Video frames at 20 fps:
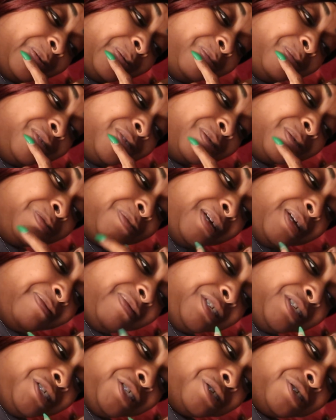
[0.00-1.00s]
i'm gonna
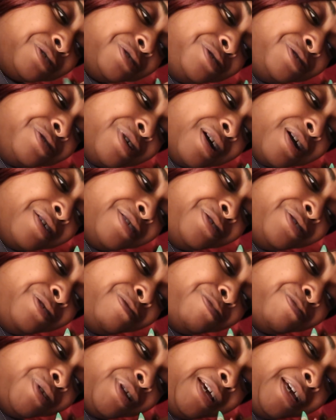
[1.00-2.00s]
have to show you our new
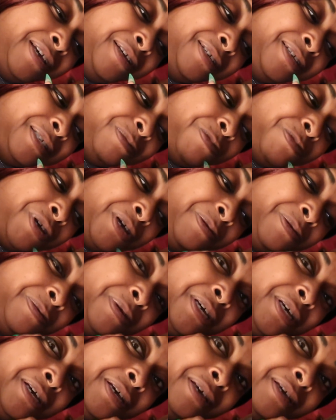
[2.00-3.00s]
place
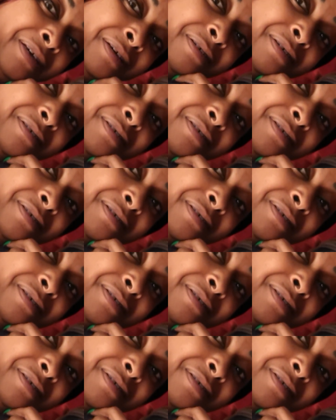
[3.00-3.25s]
baby